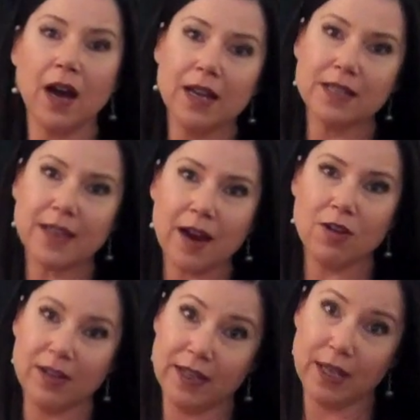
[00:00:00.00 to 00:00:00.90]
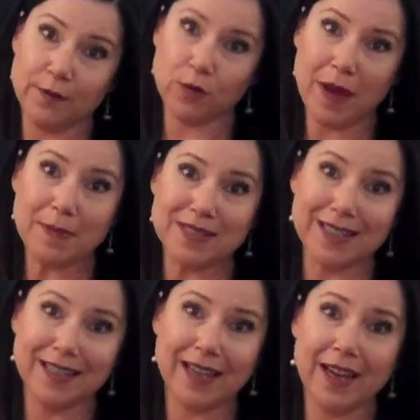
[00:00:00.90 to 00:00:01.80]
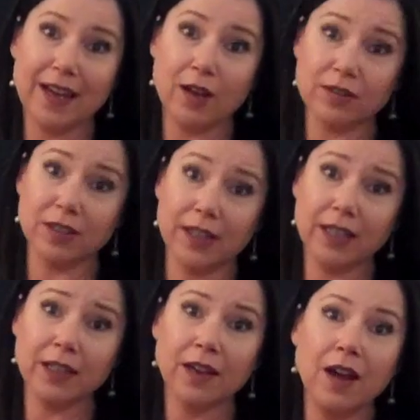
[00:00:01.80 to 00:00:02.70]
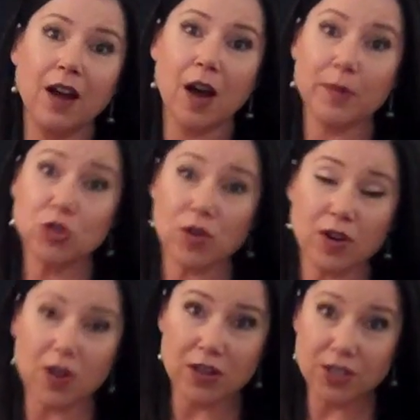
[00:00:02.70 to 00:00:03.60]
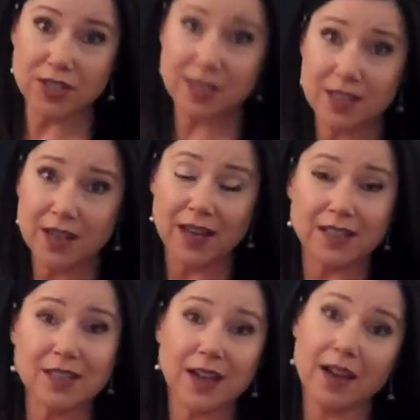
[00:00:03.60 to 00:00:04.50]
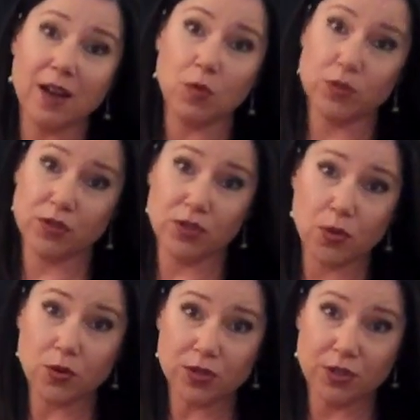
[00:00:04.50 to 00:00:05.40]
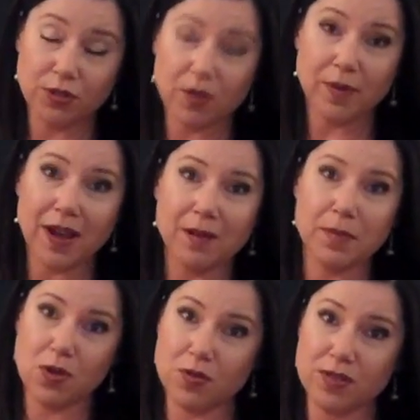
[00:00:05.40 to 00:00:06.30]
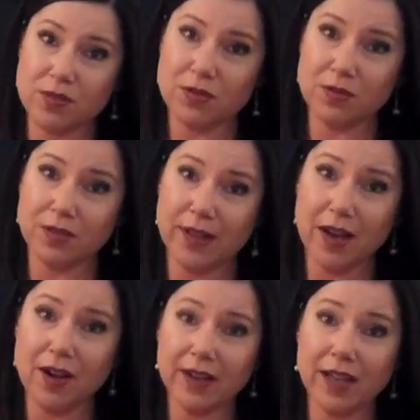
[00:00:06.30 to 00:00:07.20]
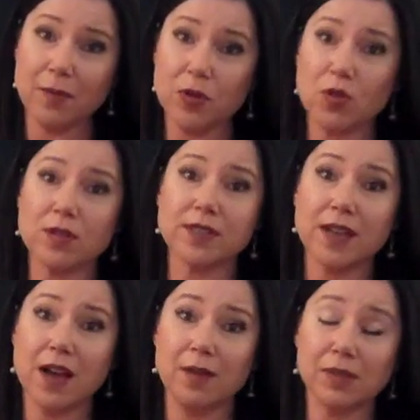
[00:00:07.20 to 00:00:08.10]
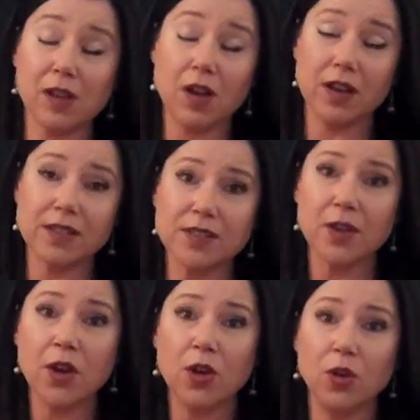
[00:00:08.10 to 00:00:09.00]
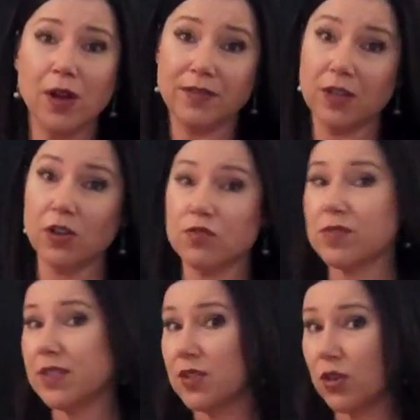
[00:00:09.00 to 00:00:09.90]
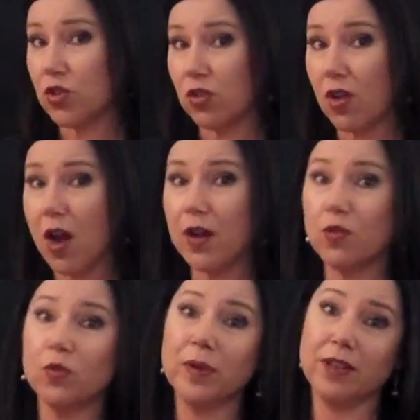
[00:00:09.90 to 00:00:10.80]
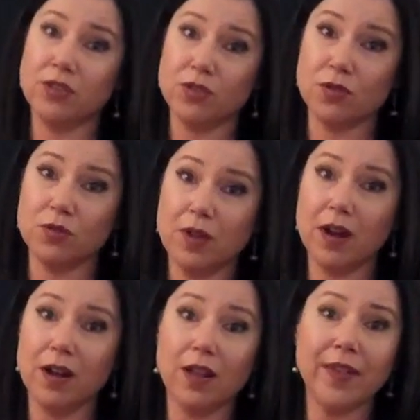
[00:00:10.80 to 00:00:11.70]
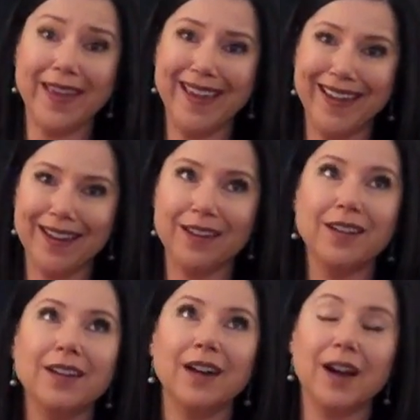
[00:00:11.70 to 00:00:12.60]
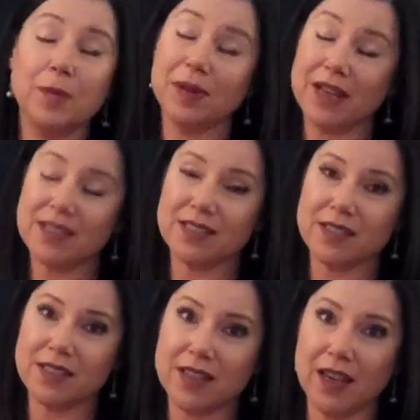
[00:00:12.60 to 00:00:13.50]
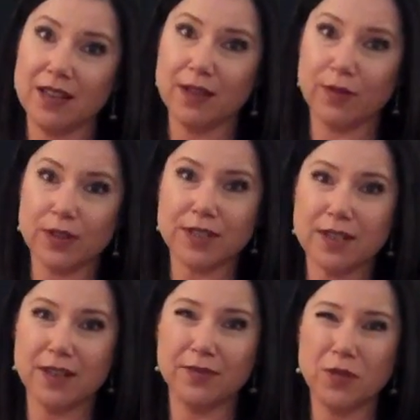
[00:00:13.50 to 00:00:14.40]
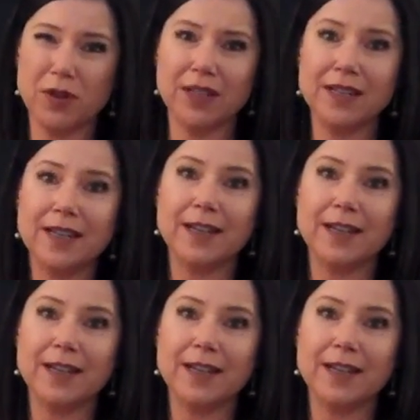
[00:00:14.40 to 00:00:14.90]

Hi, it's Carolyn here from Absolique Hair Health Clinic. I'm a trichologist and today I want to talk to you about minoxidil. Now, I come across clients who have done a lot of research online or been to other hair places and they've got a very